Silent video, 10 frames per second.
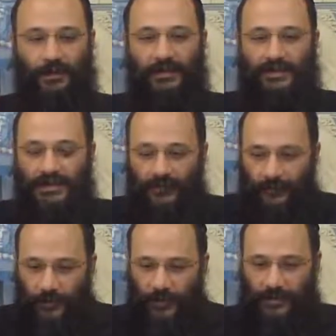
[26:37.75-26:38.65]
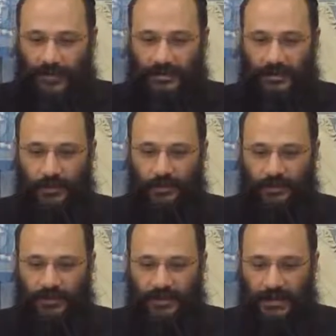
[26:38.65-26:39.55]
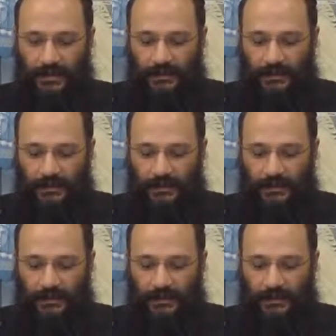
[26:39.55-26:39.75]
This is the first blessing you're going to say.